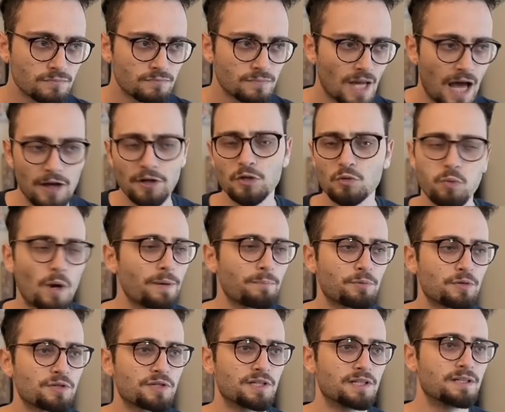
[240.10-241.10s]
How does white
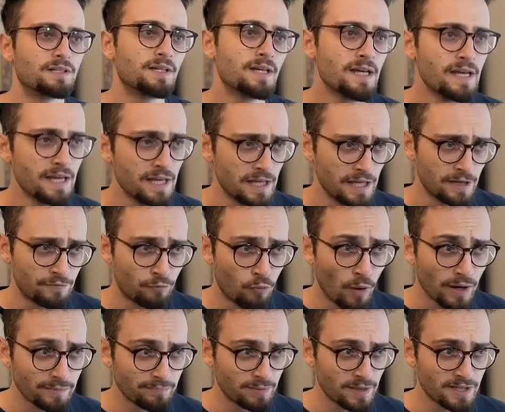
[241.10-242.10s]
proceed? If
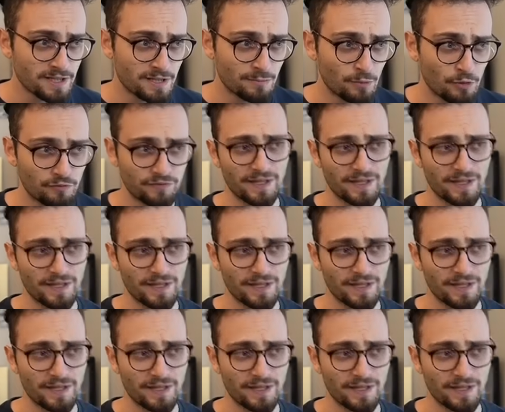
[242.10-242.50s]
white plays the move